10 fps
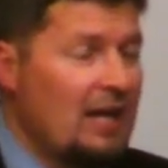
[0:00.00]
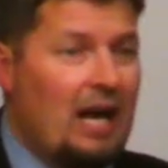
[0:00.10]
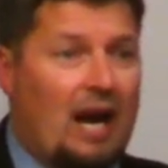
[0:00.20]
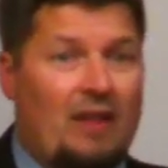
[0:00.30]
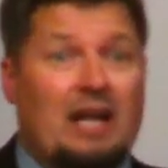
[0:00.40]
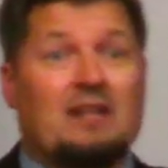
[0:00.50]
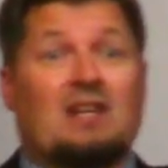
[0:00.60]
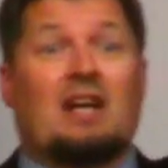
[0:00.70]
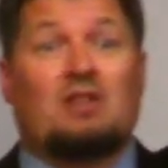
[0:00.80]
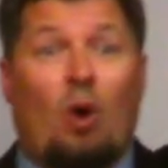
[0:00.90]
and then he
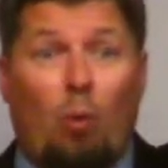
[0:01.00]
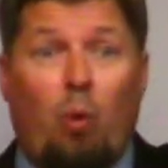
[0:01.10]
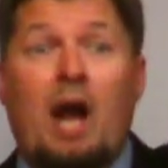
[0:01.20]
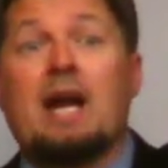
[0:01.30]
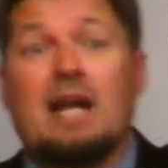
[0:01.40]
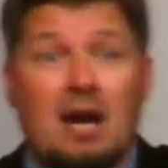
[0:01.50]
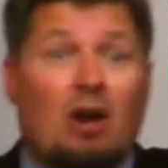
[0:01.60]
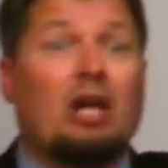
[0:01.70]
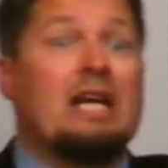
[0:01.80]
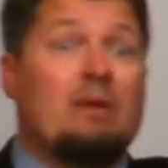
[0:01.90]
says, Wait here. He